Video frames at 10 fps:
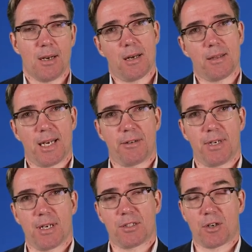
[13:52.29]
other
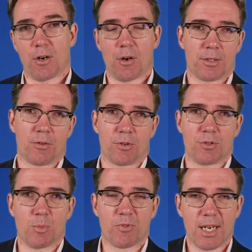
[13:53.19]
areas are hardcore
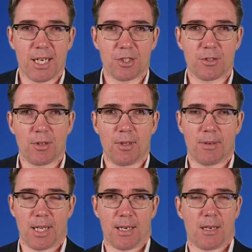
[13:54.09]
supranational,
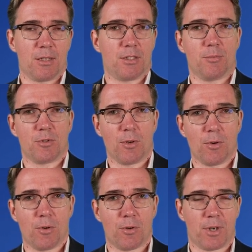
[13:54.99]
like customs
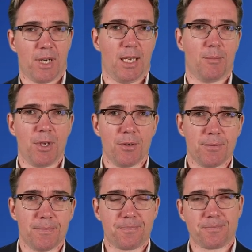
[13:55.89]
law or EMU,
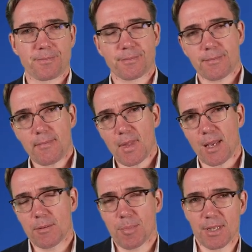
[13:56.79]

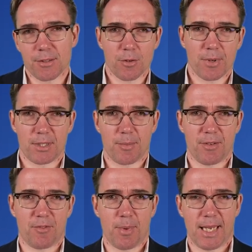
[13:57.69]
but there's always a bit
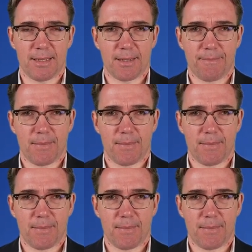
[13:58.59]
of a blend.